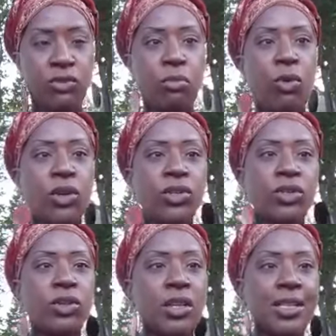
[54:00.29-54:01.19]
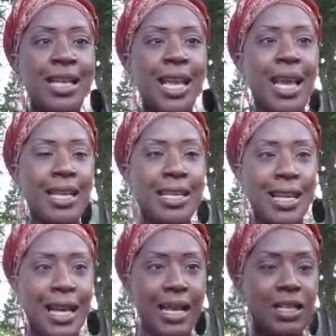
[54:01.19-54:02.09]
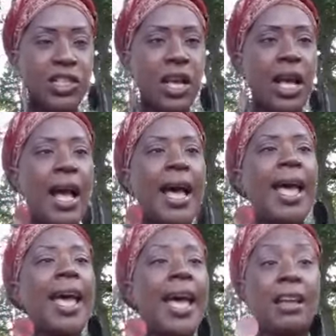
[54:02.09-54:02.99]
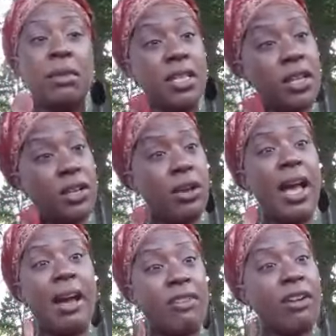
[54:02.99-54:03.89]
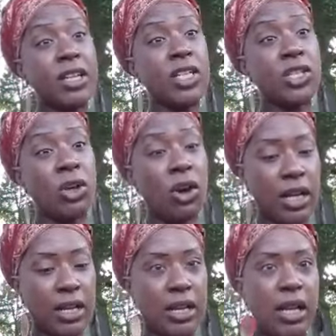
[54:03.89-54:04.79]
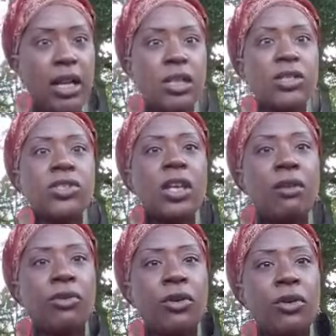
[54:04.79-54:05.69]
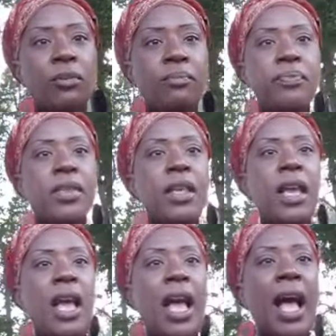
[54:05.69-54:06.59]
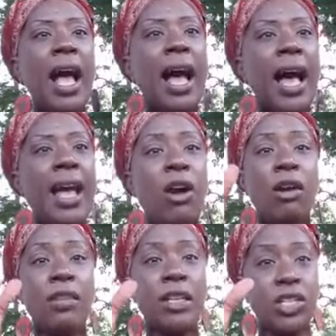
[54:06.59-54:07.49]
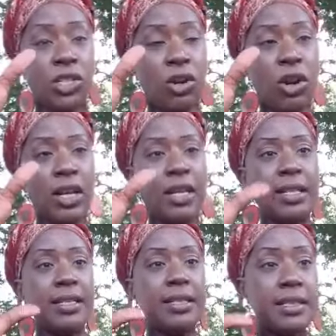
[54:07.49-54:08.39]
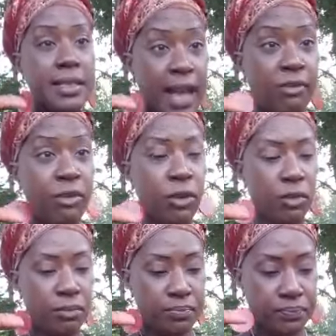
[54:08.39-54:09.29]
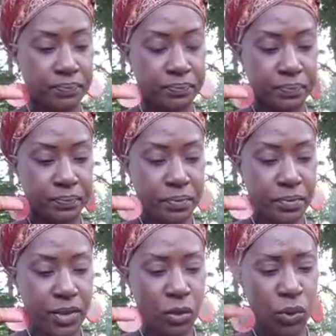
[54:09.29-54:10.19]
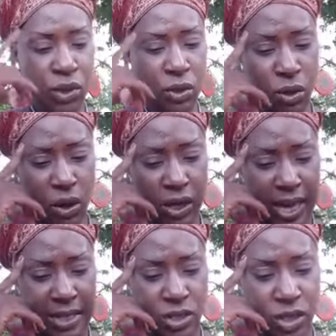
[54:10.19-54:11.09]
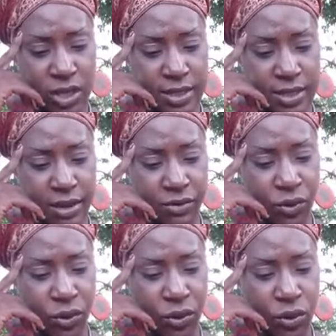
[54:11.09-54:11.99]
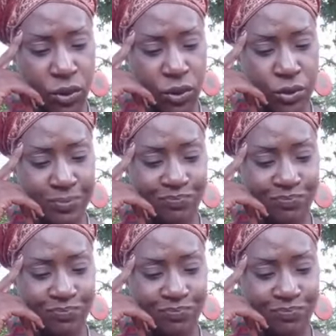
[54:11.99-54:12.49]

for Moors to start to gain knowledge. I had, let me tell you, I've already started several. I already started several. What do you call it? I started several